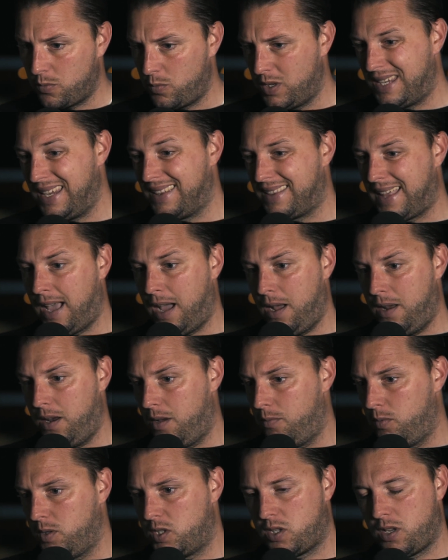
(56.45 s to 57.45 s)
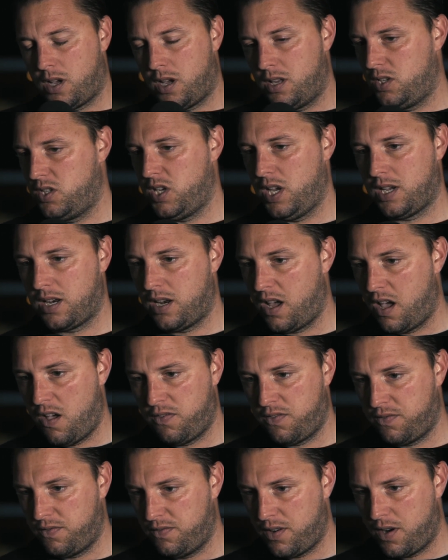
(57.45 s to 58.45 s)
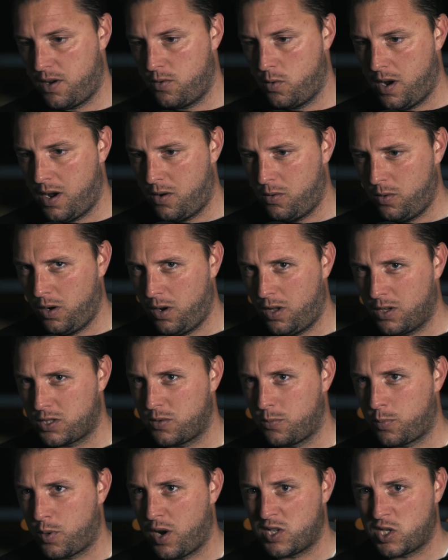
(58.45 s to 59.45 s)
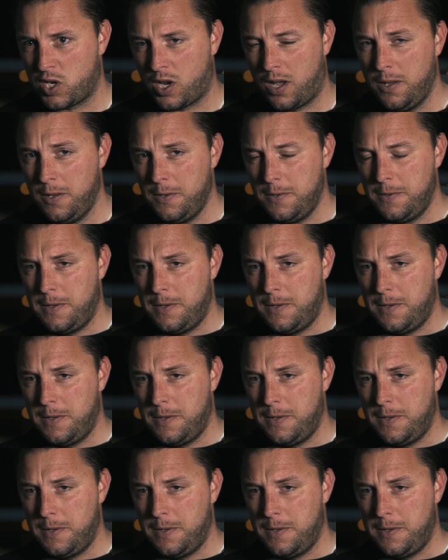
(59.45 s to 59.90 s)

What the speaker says: And we did that, and we started the second half very well. Lots of pressure,